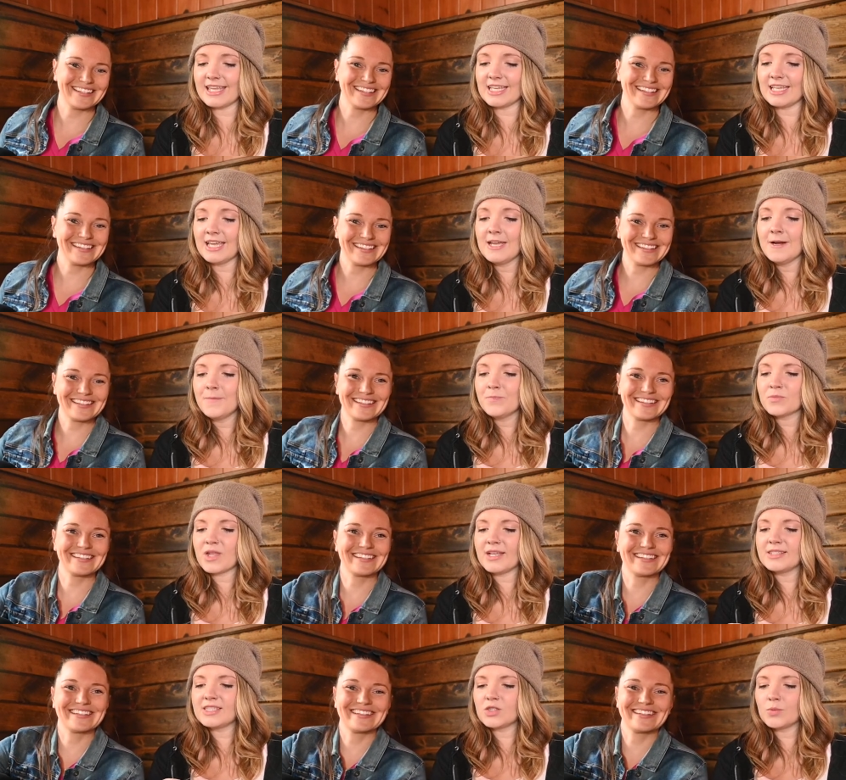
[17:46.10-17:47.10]
Speaker 1: like,
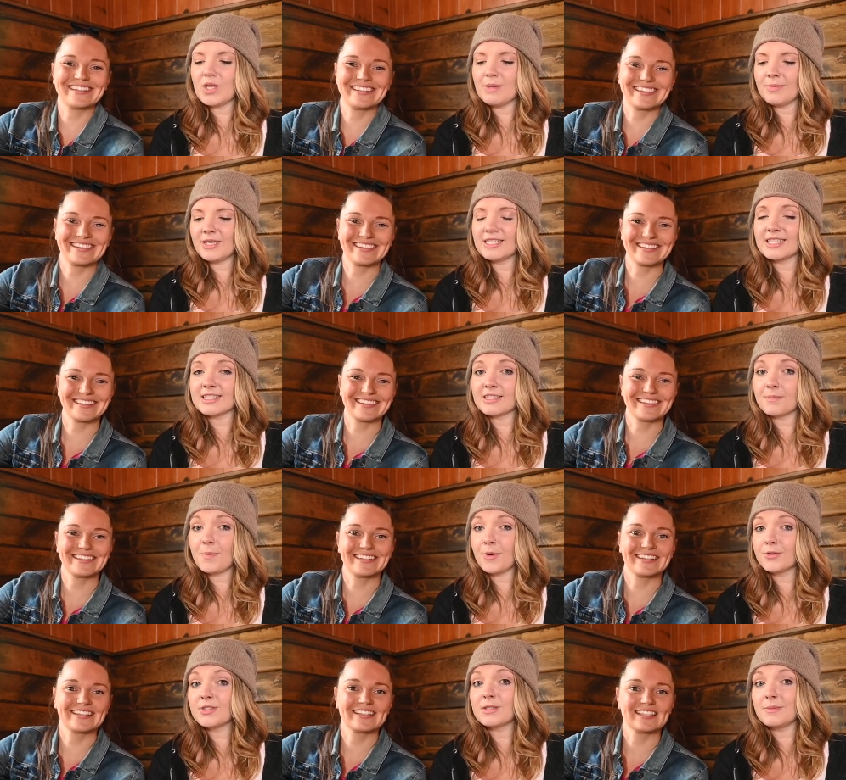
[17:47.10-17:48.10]
it's sweet because it's
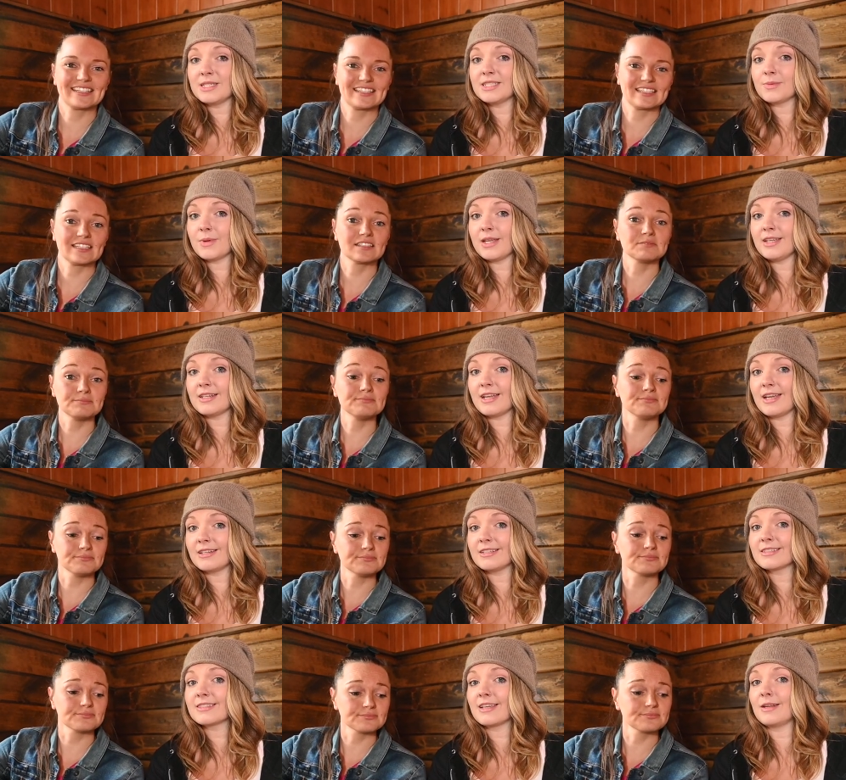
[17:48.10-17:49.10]
supposed to be sweet
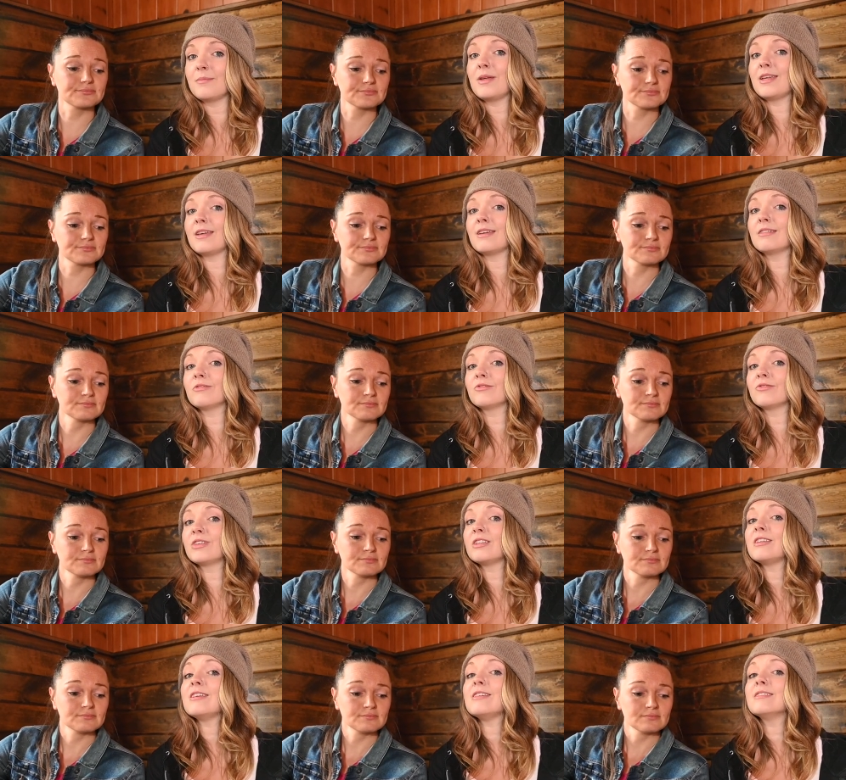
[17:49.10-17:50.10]
and it's gonna make it
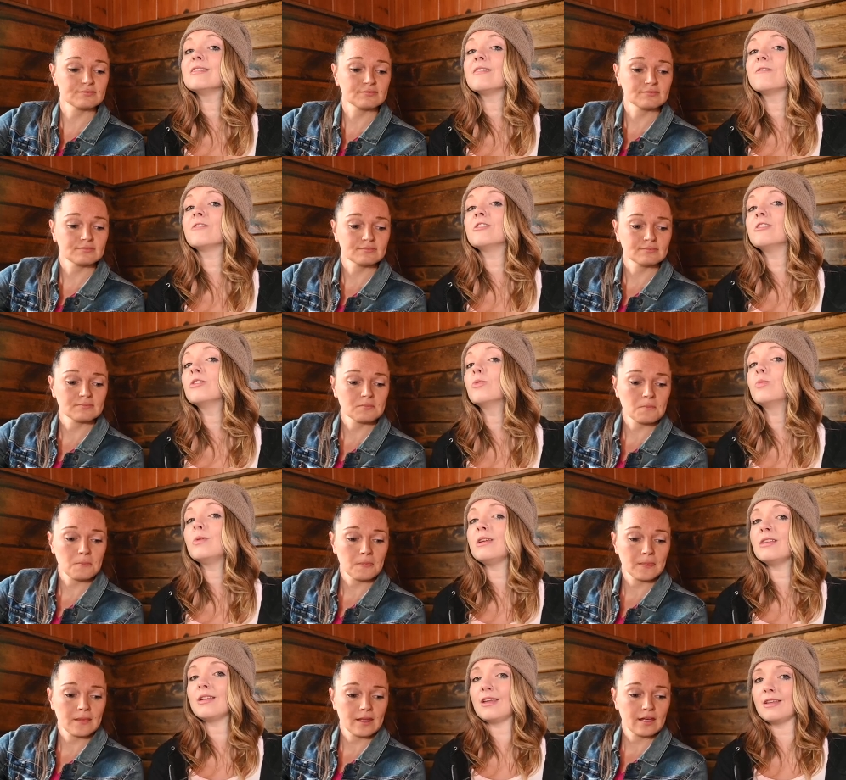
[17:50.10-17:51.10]
really easy for you to
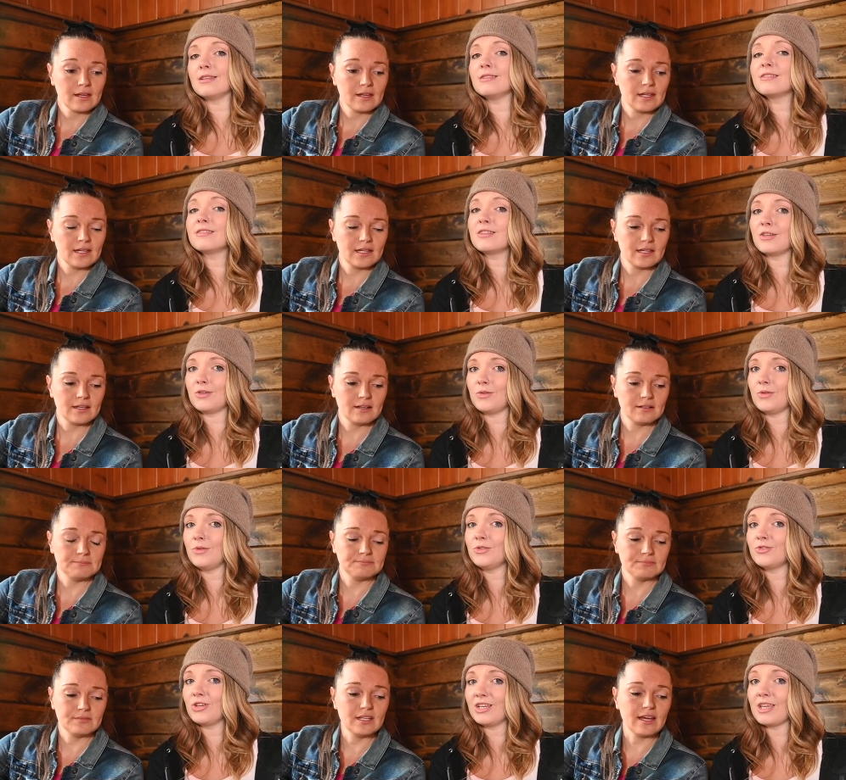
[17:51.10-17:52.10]
wean into
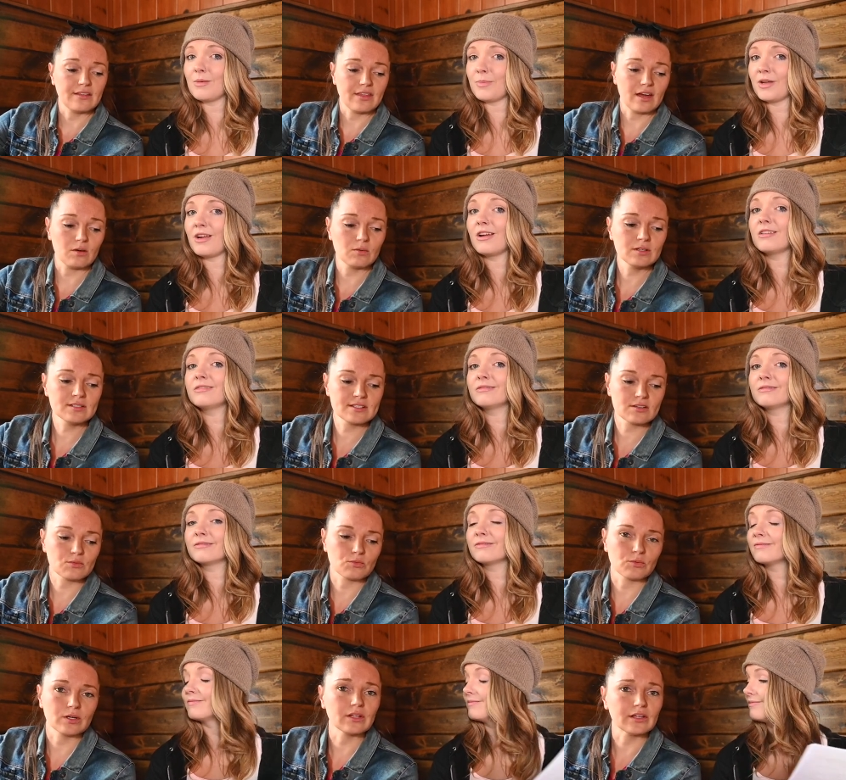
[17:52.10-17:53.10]
Speaker 2: Yeah, that beer. one's
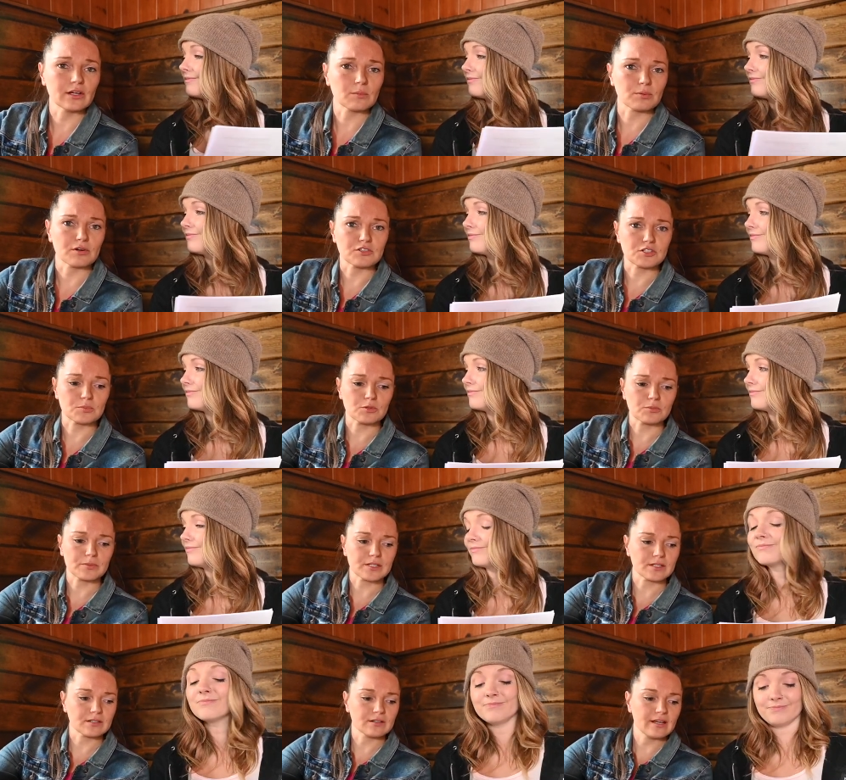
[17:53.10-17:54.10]
a really approachable
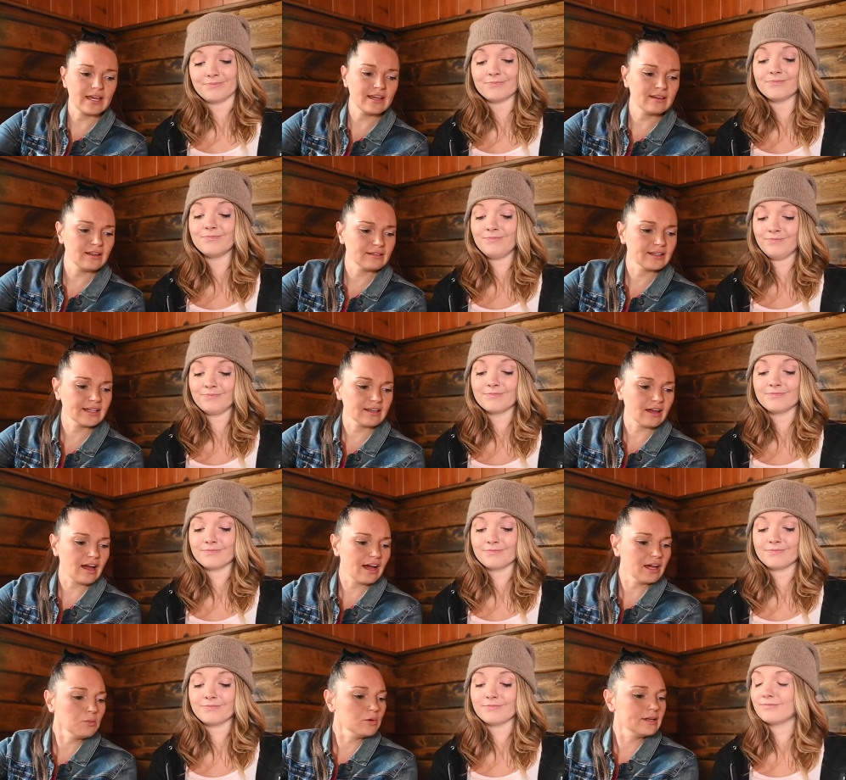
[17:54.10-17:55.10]
beer. Mm -hmm. And like,
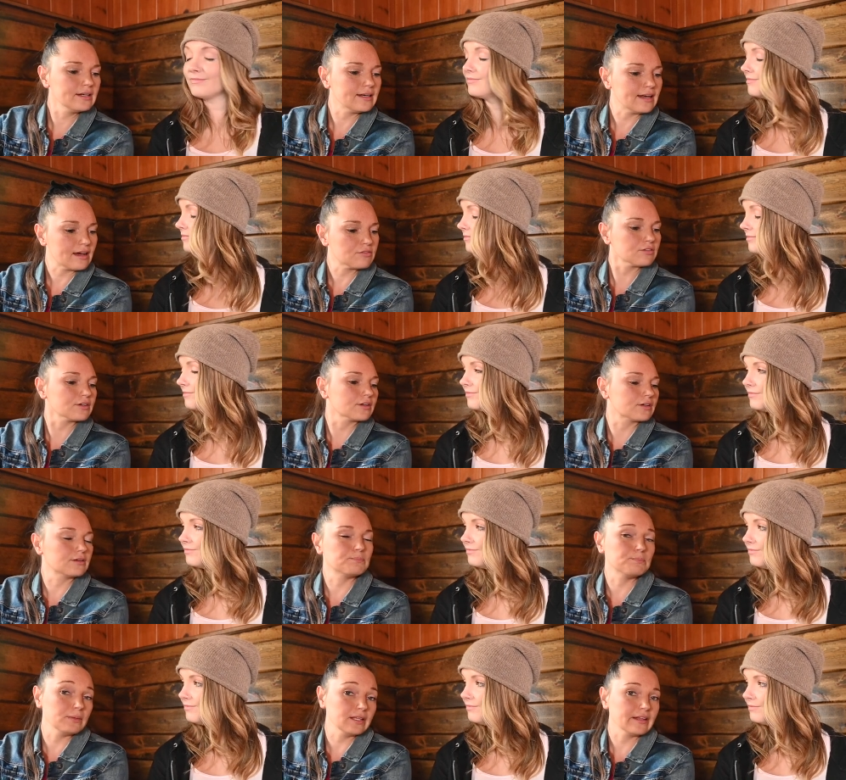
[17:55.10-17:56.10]
I would never
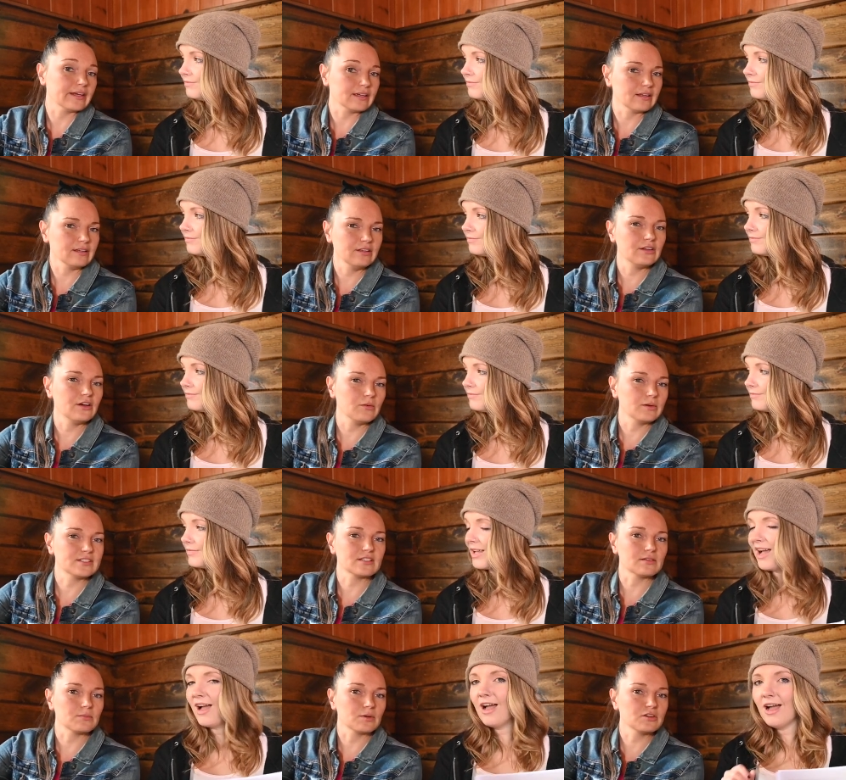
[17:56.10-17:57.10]
be like, you know
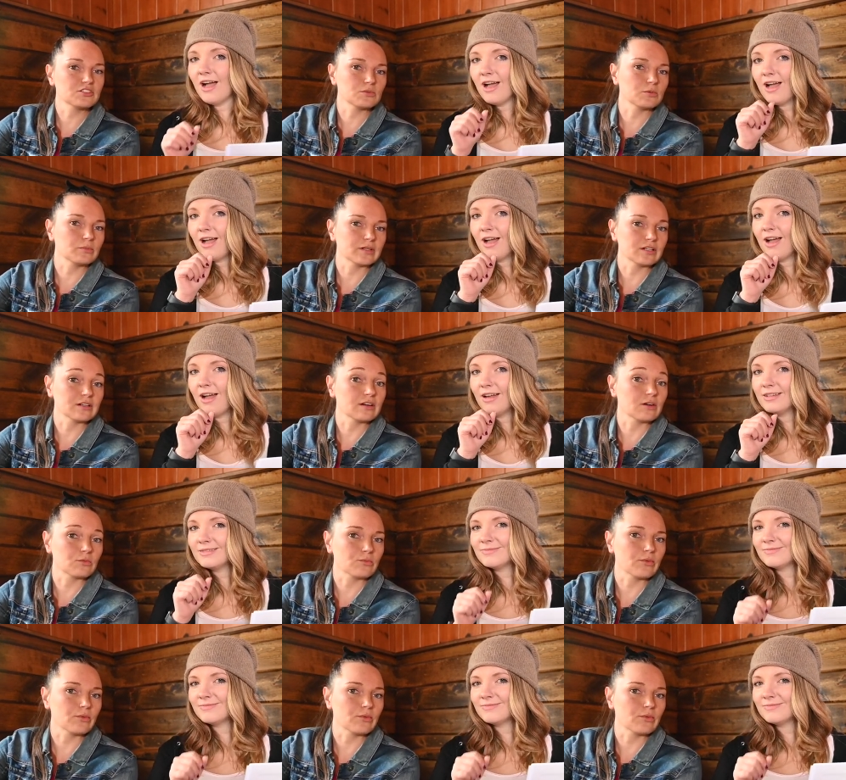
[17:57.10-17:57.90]
what's an approachable beer? A